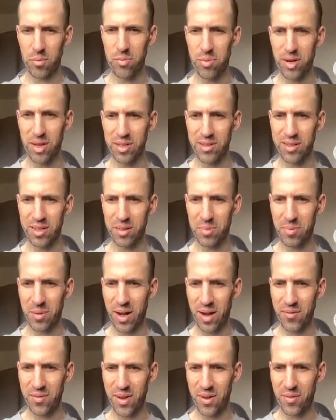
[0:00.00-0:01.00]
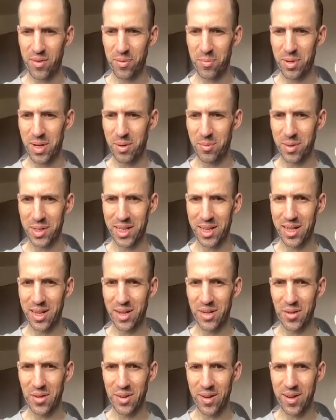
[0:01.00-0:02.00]
praises, but I've never been able to get
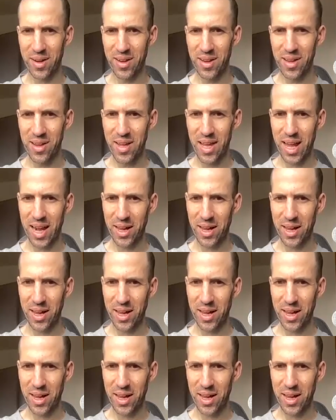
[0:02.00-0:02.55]
into it and